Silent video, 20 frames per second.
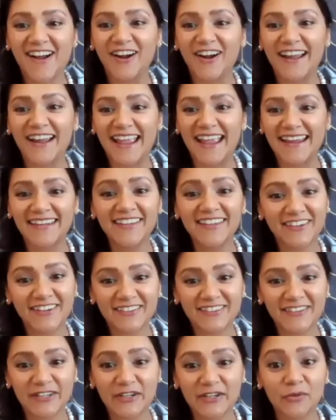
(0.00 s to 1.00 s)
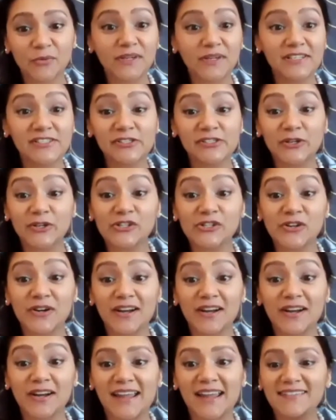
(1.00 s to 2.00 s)
are Annie Kucklick,
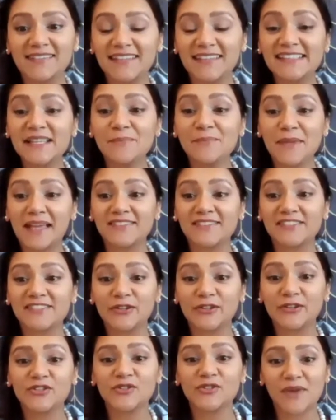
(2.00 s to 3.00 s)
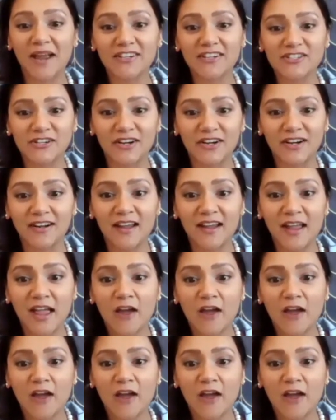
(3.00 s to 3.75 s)
researcher, and Lisa Manzer, director,